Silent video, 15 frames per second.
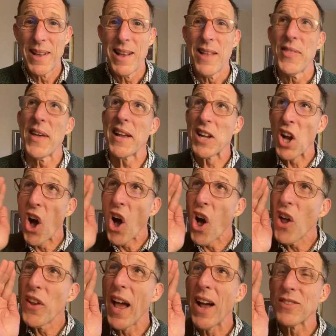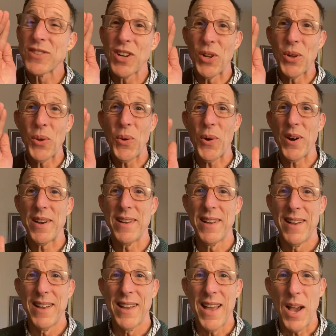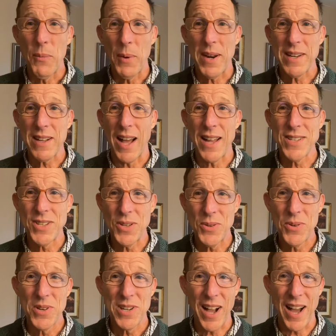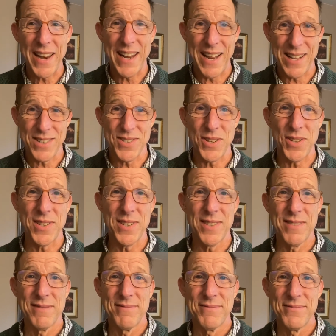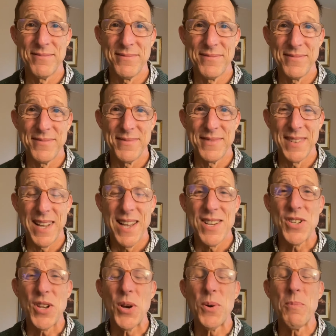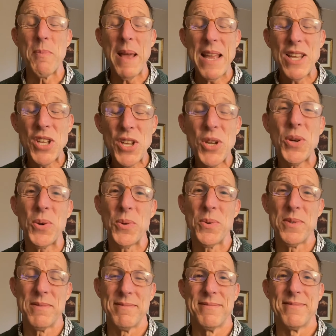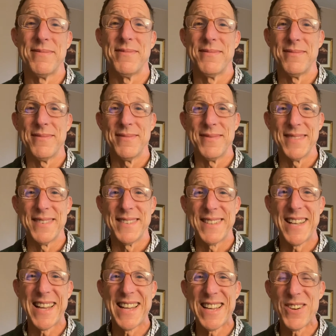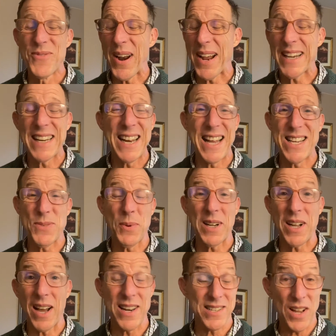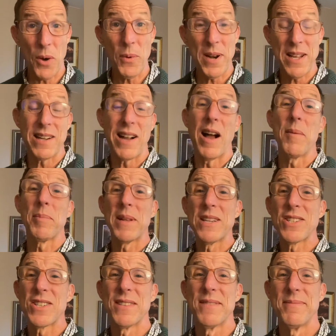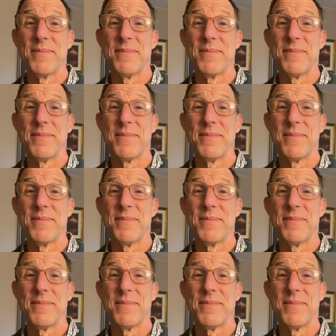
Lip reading: They called out to the Lord. And what did God do? God answered. So may you recognize what God has already accomplished.